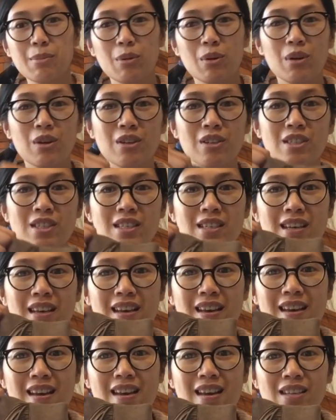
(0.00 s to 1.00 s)
boots
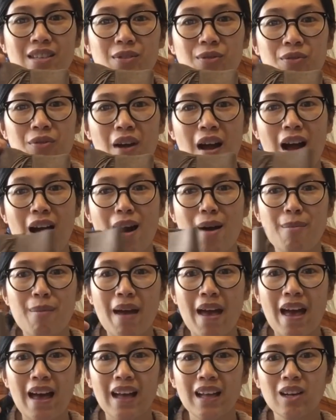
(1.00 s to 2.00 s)
is from
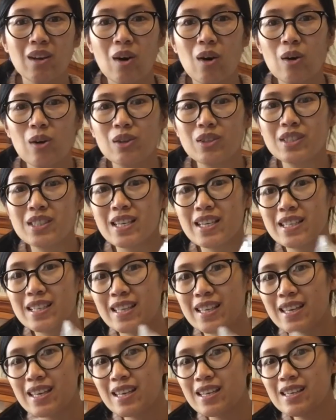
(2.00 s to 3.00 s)

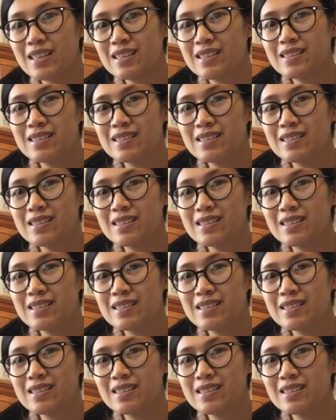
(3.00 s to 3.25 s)
LOTD.